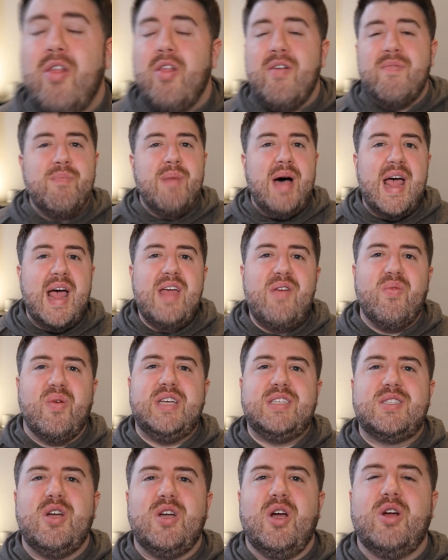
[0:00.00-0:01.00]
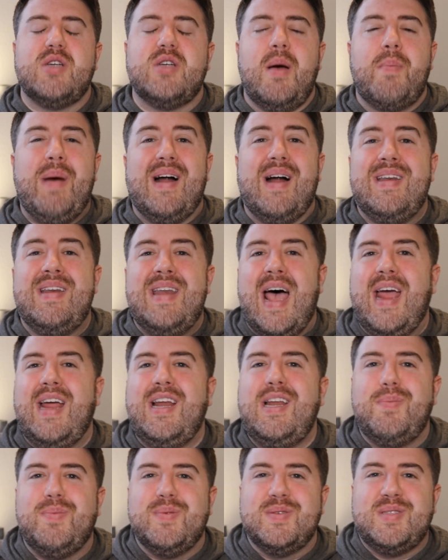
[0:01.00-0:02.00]
of my research, about
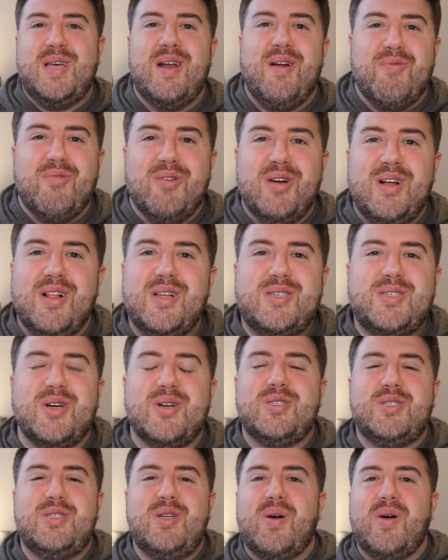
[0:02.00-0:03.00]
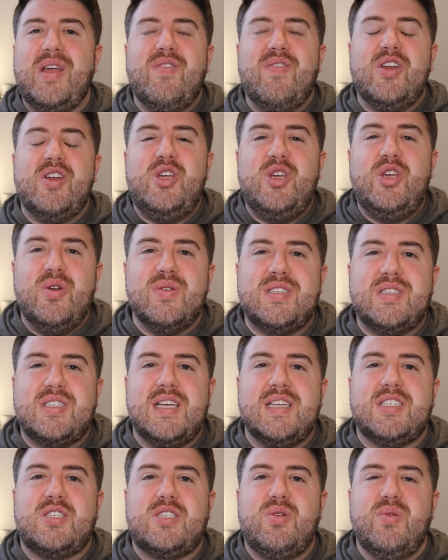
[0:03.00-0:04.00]
90% of realtors don't even use
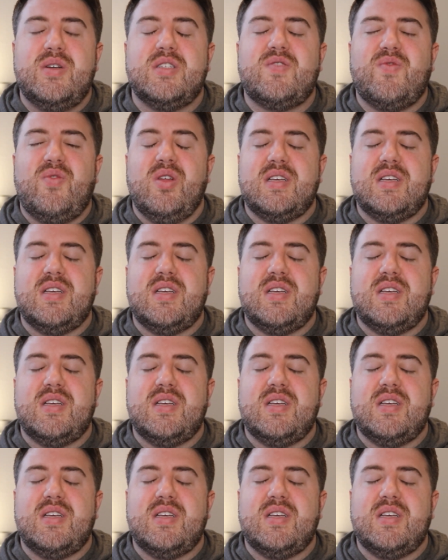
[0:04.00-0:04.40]
this to its full